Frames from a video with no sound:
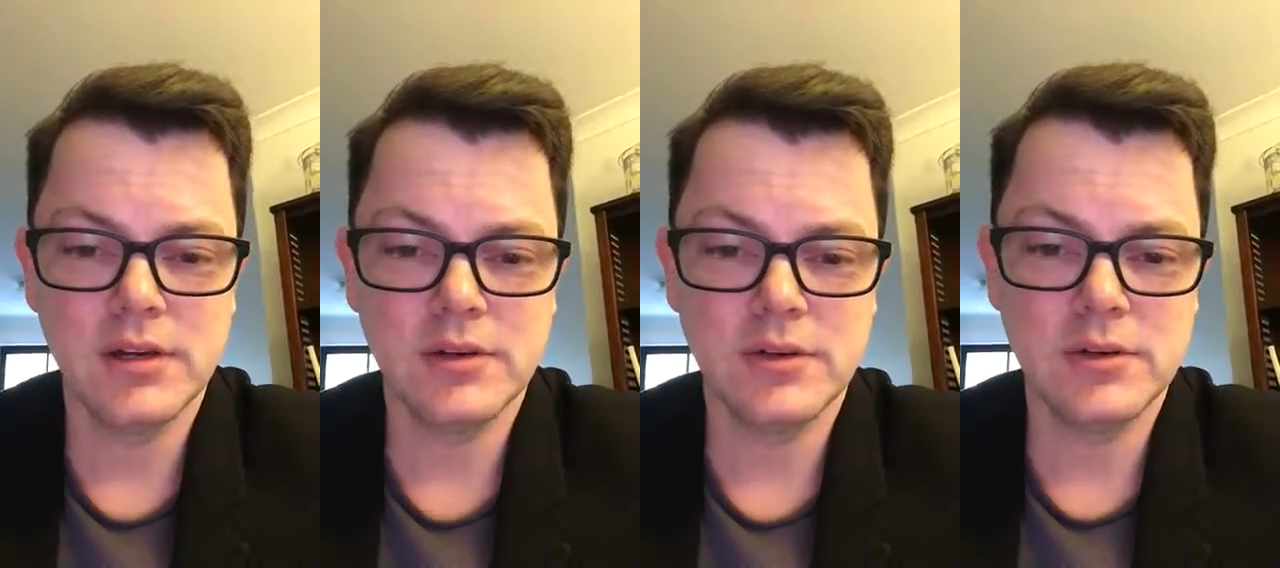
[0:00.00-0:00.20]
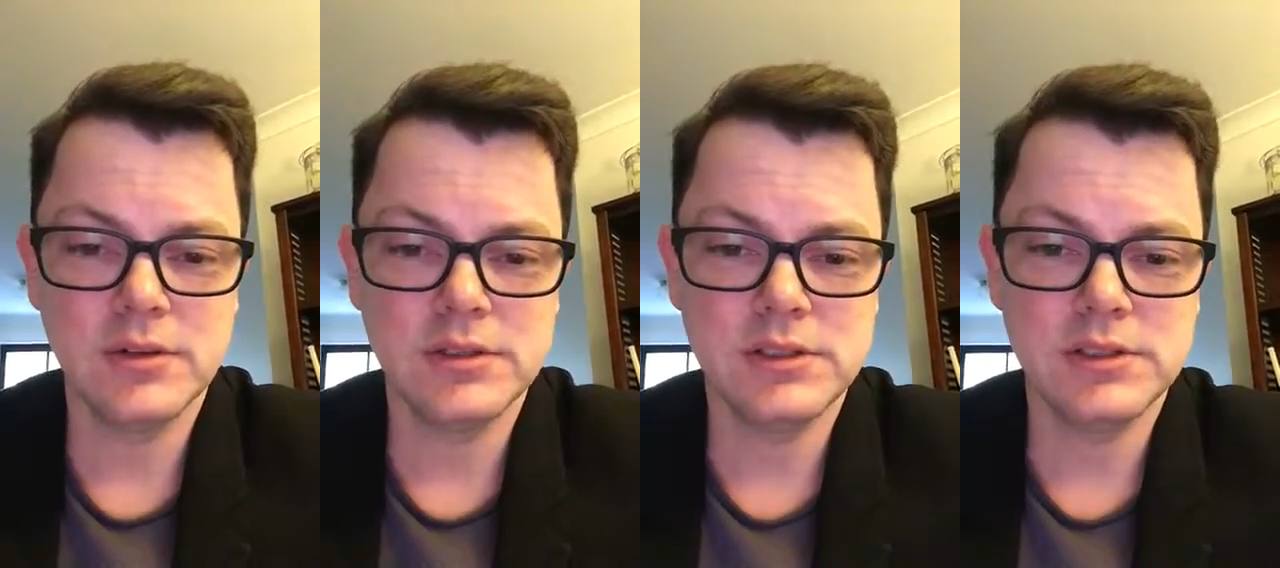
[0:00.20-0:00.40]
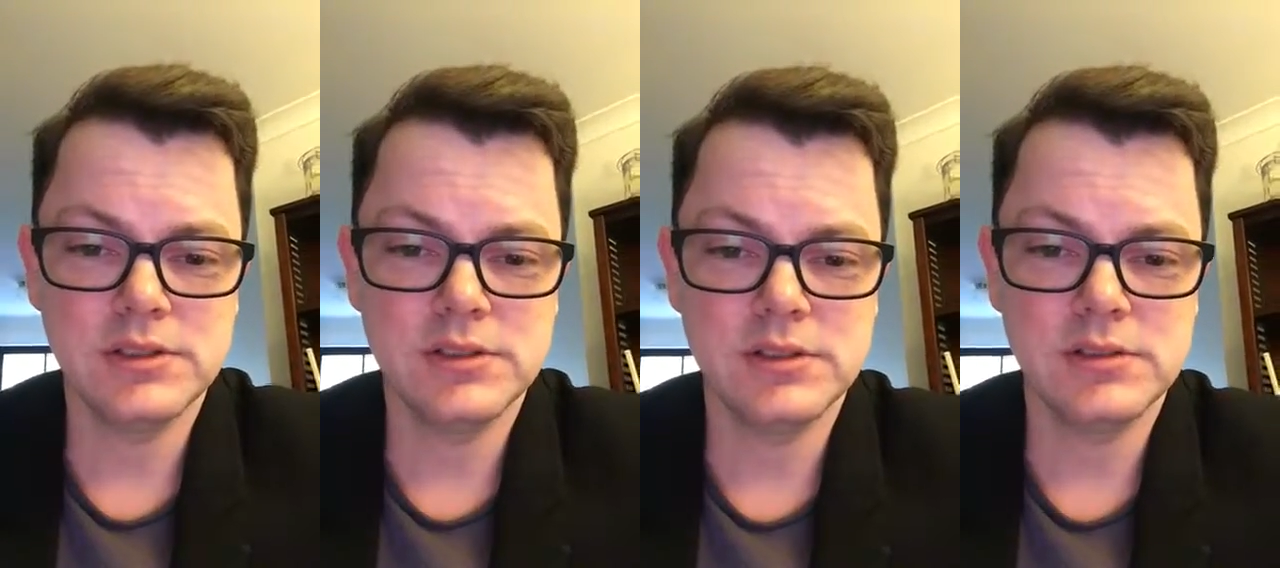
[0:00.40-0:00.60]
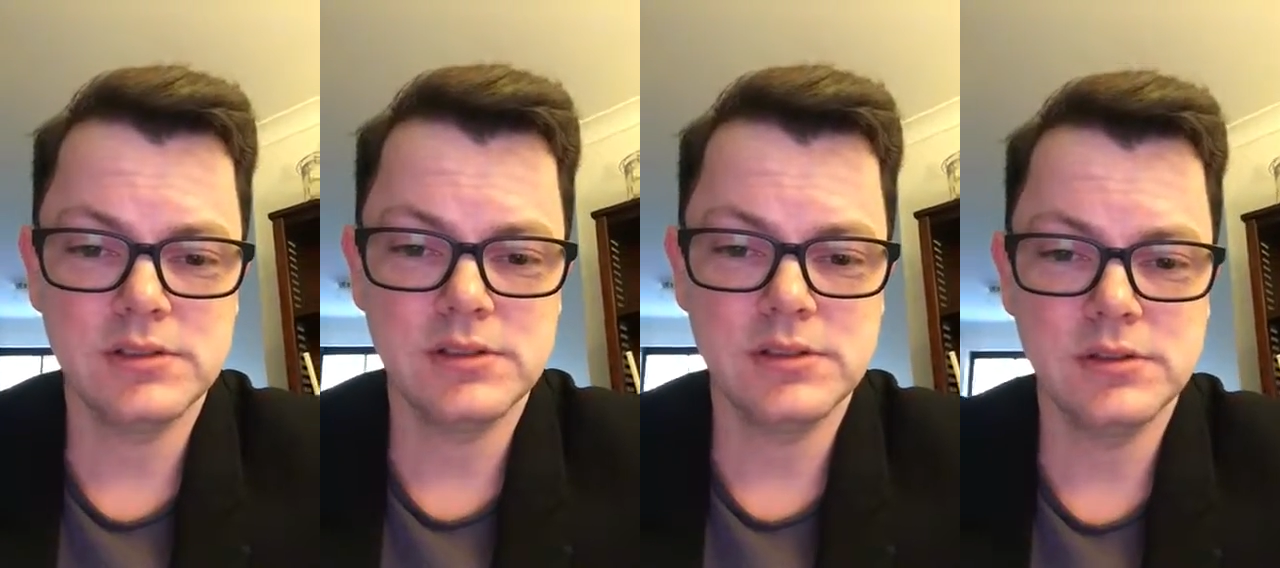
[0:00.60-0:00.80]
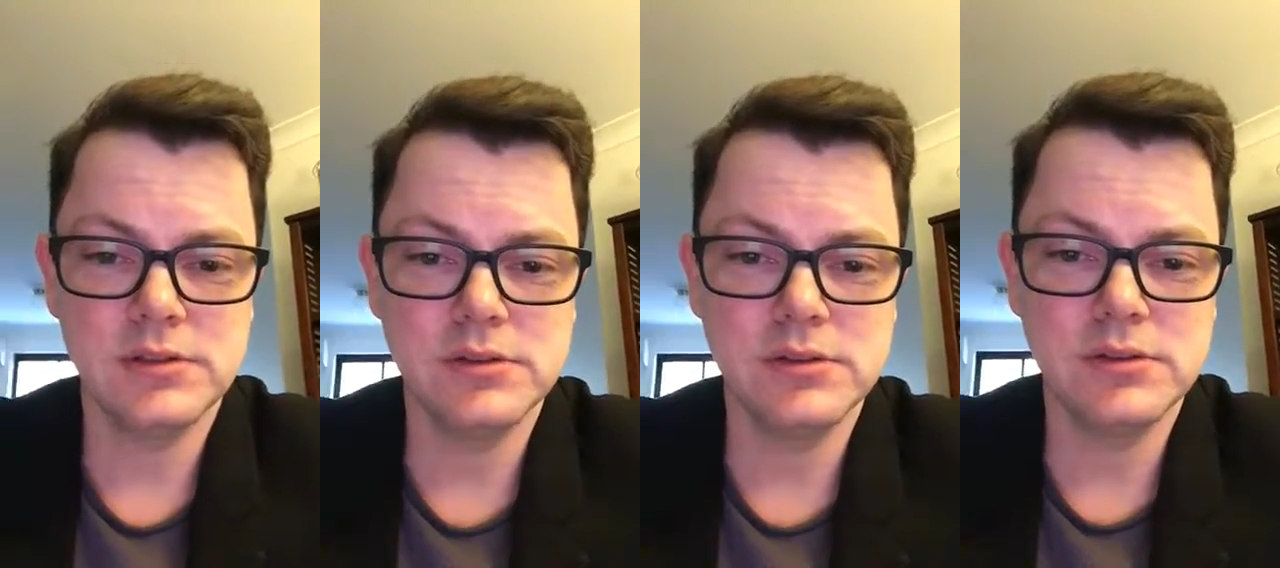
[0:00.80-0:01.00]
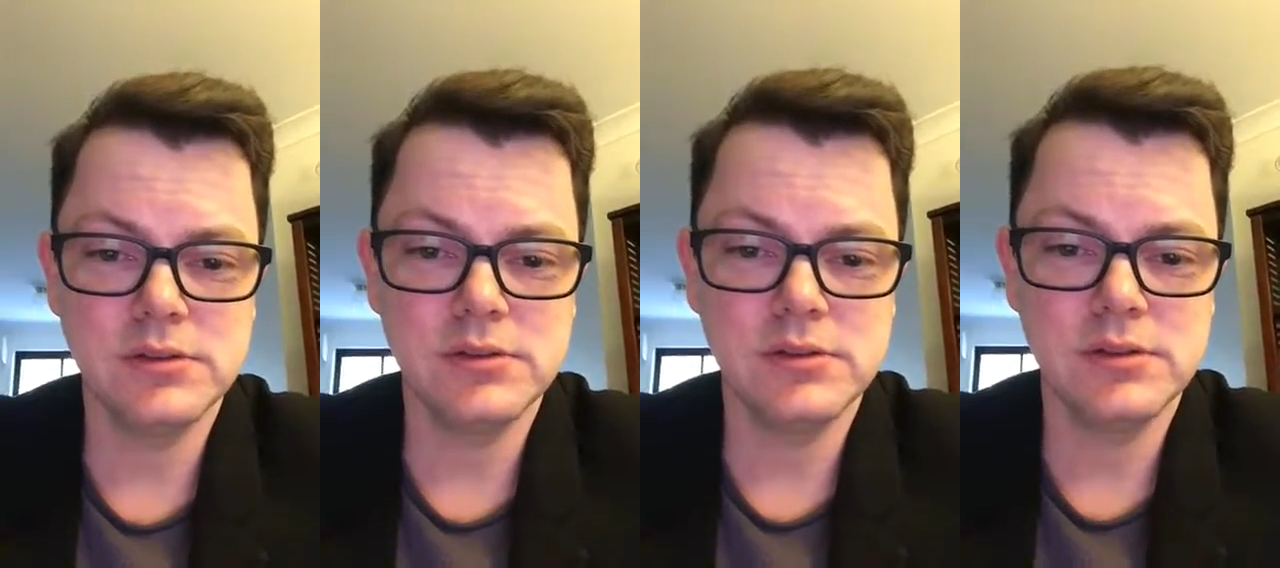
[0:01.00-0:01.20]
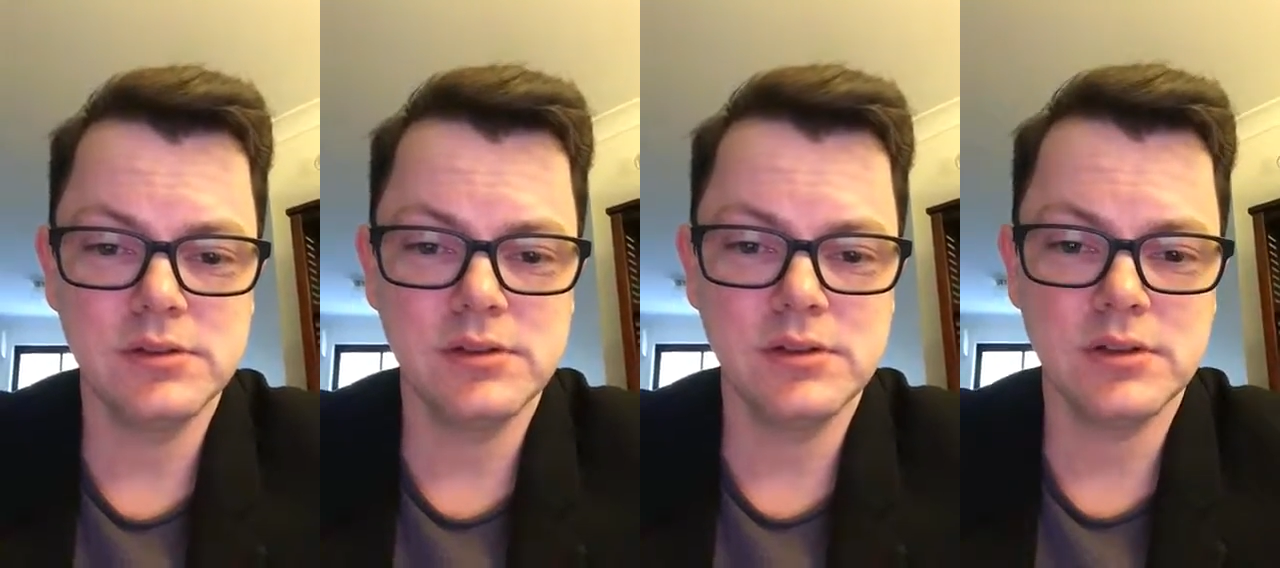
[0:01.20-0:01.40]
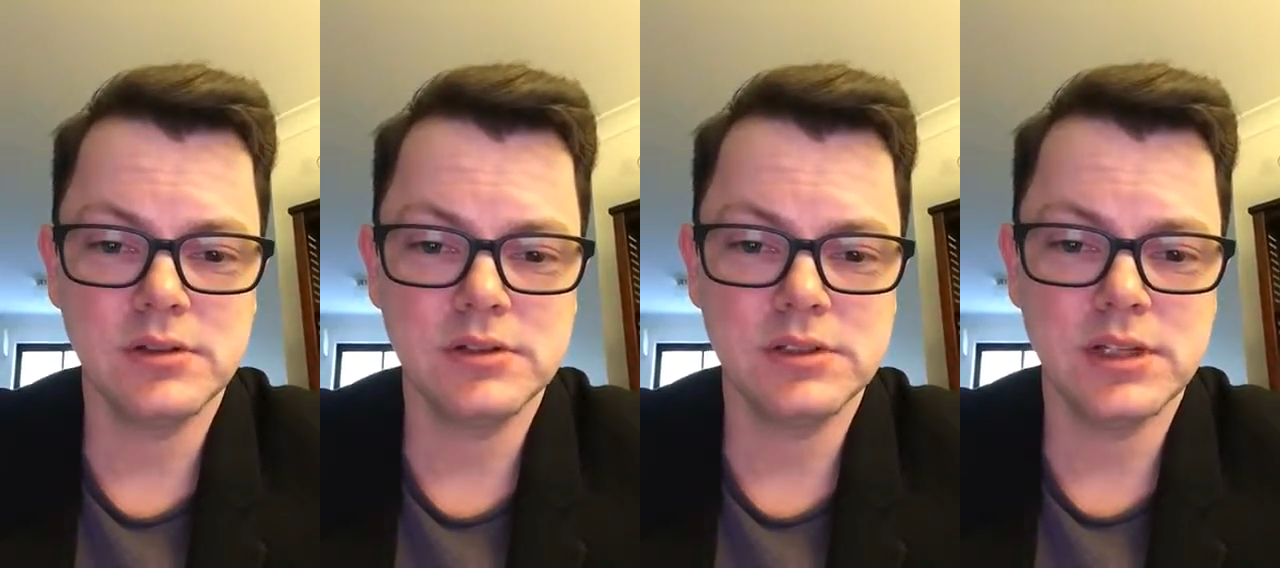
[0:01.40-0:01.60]
or just to
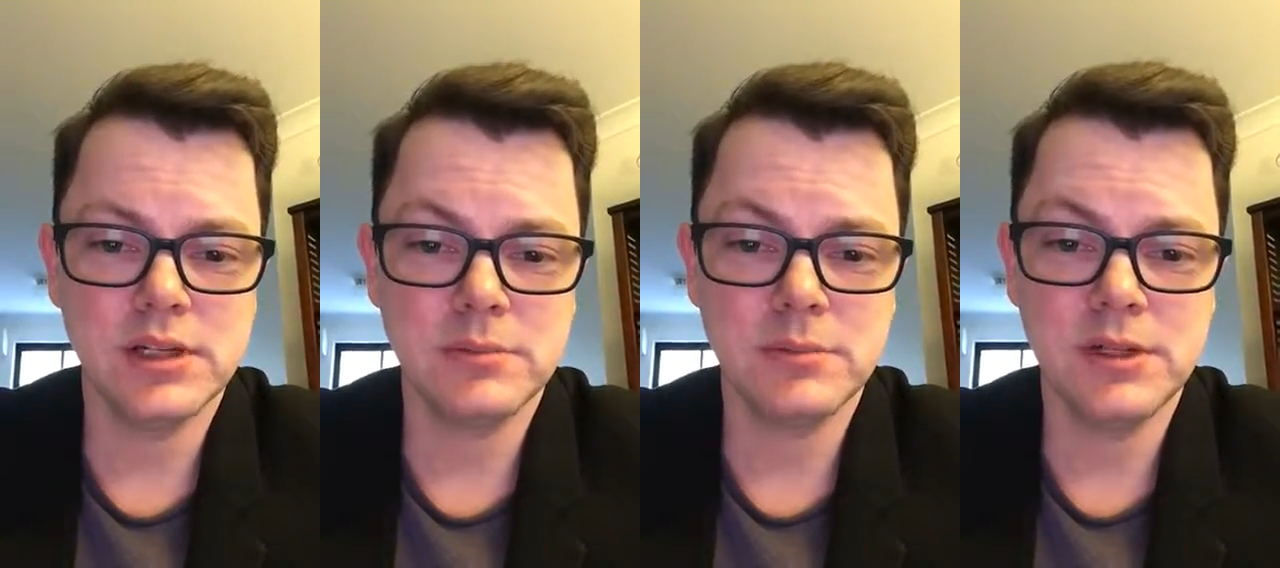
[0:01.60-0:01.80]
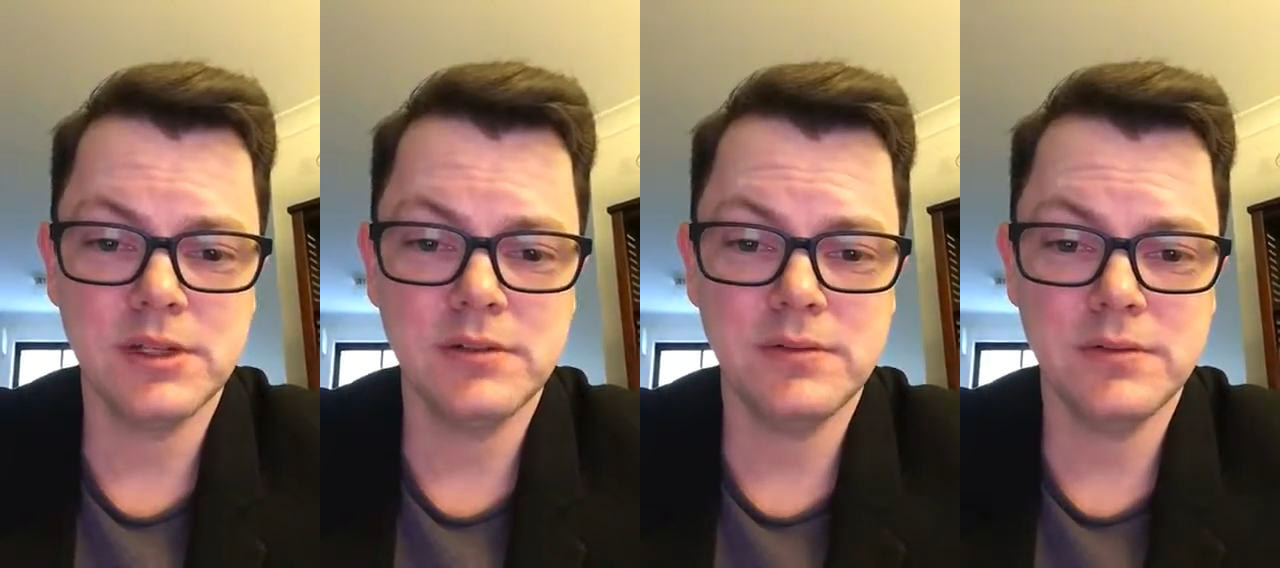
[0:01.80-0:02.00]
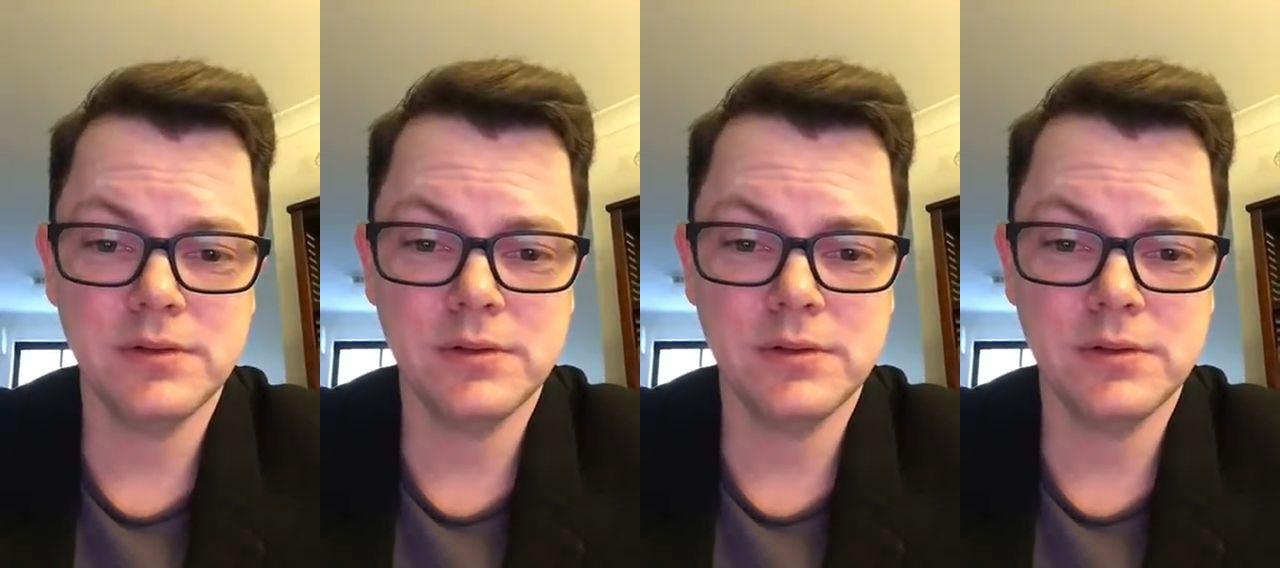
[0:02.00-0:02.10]
contact me